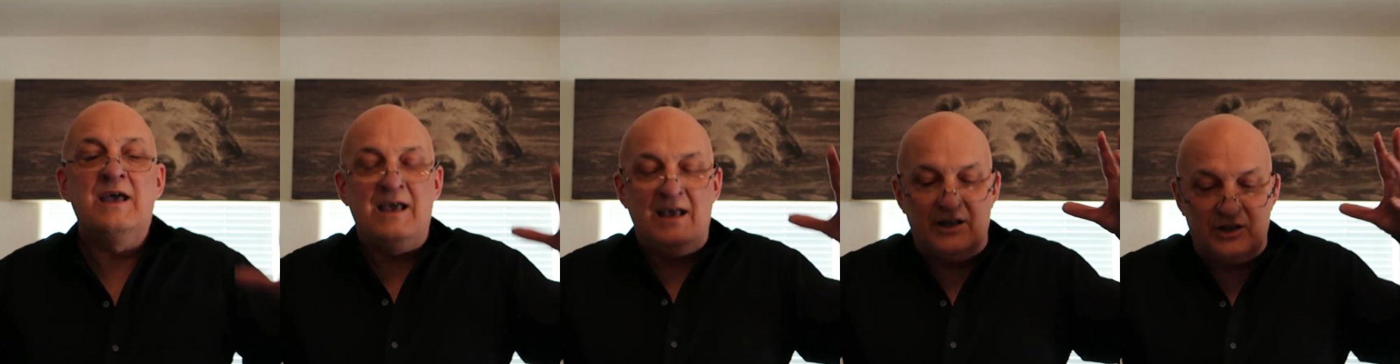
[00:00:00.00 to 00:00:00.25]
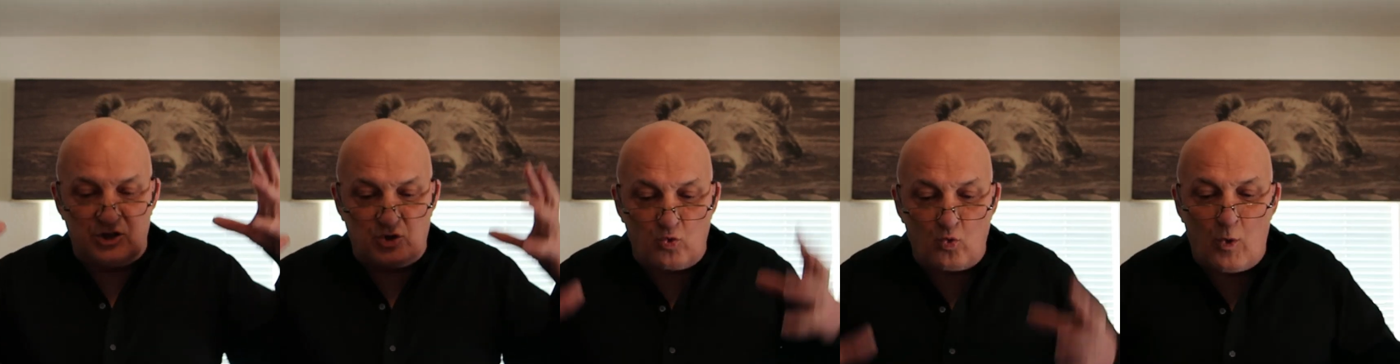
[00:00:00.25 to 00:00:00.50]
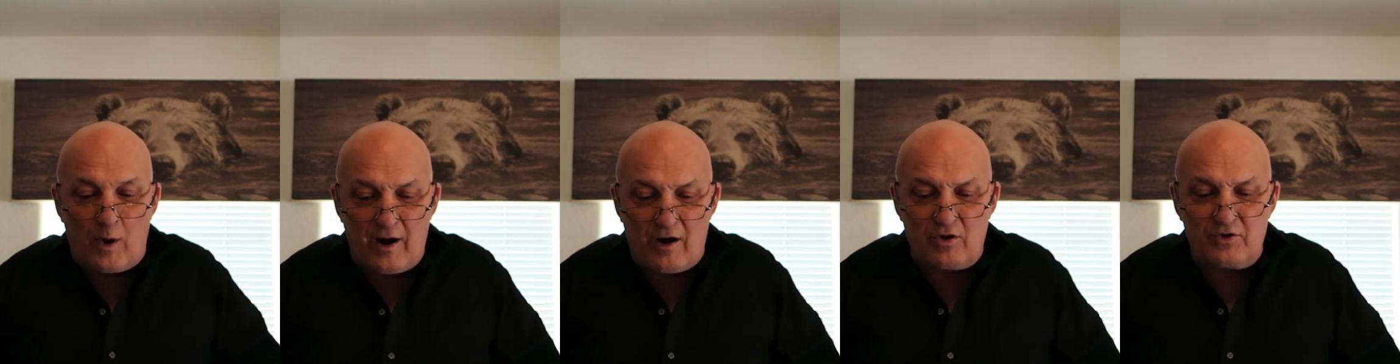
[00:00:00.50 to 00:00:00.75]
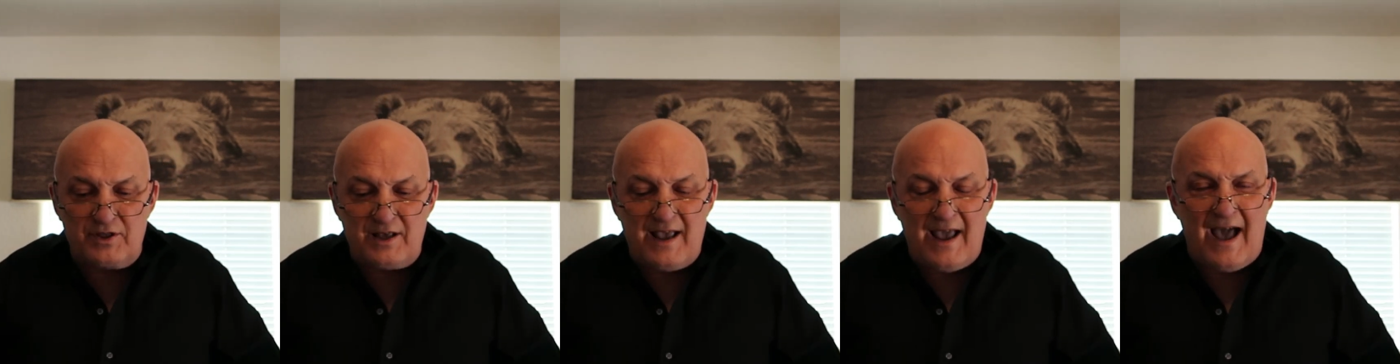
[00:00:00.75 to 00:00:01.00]
It's
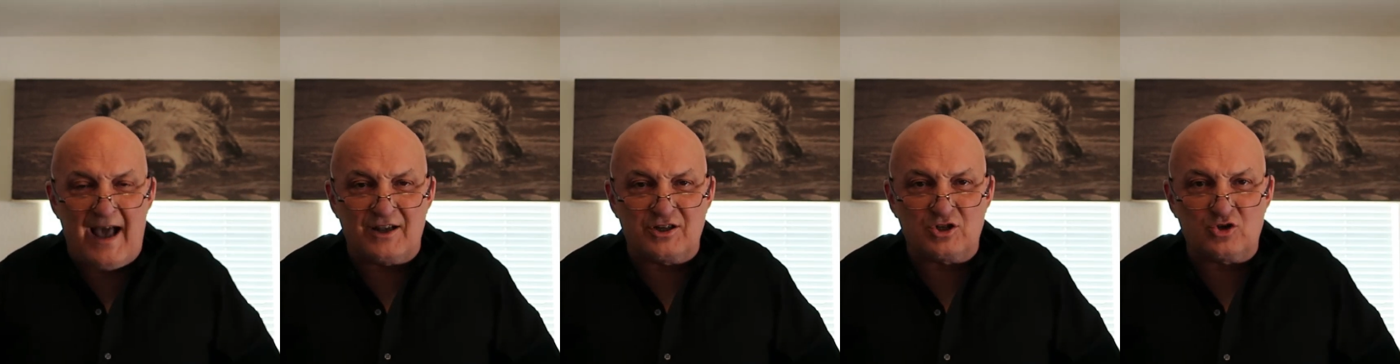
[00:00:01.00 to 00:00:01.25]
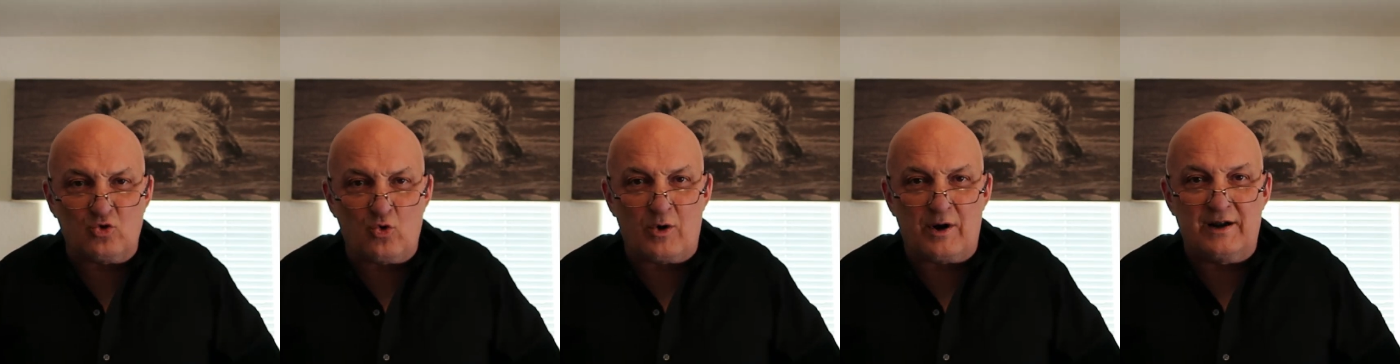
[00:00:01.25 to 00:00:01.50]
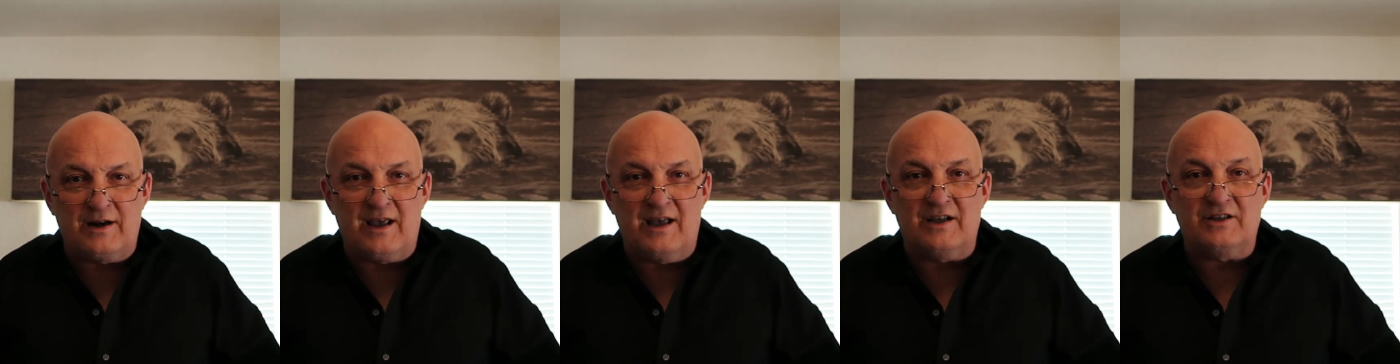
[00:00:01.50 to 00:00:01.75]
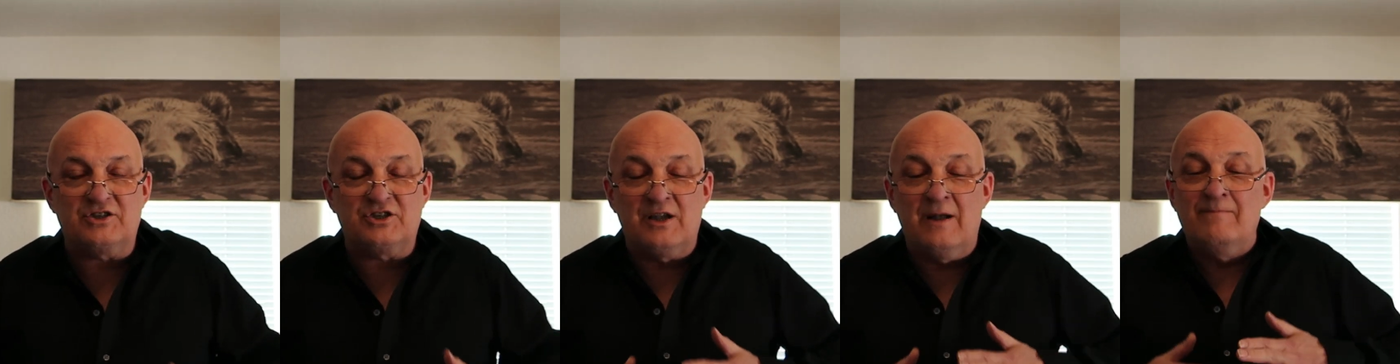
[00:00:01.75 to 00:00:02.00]
where the asteroid
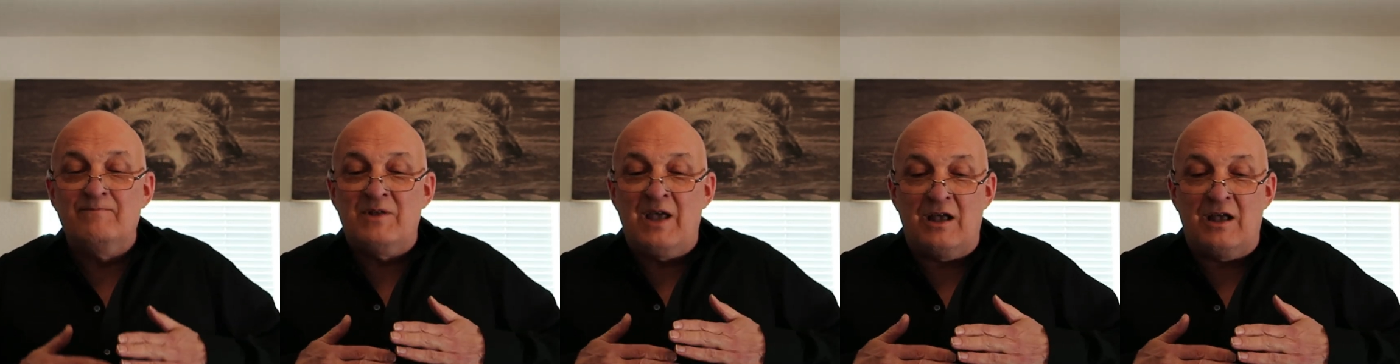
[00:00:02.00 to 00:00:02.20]
hits.